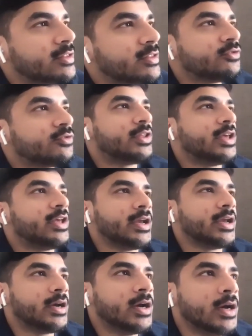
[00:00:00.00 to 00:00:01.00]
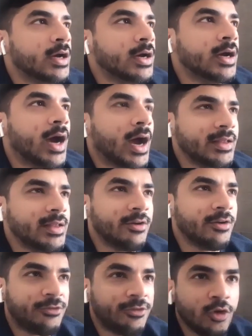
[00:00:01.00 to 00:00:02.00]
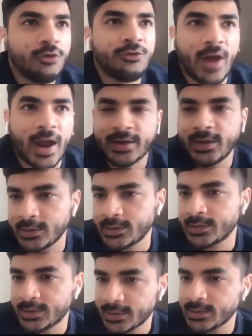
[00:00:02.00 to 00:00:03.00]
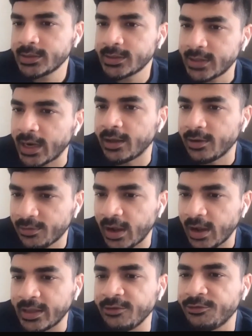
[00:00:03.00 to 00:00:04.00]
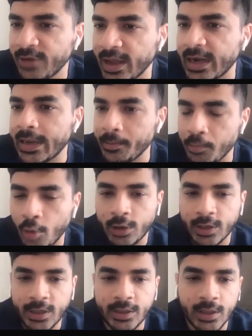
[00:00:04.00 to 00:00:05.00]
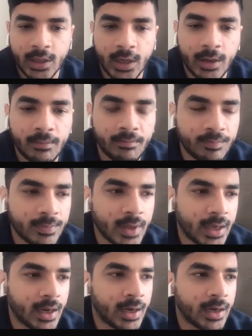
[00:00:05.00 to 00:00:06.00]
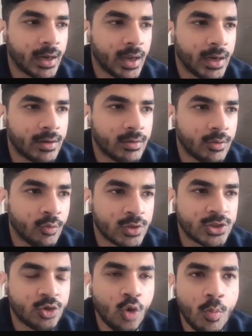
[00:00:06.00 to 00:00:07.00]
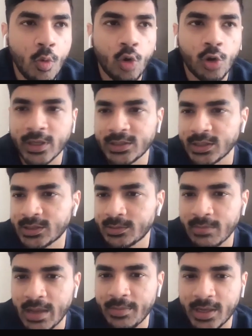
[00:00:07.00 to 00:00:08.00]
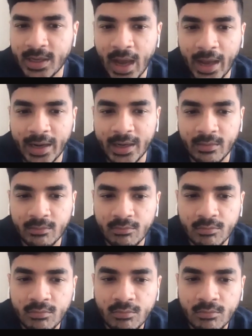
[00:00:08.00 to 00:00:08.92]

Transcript: to think, I think there are a few factors that are, I think, fairly important, and which go more than just maybe hiring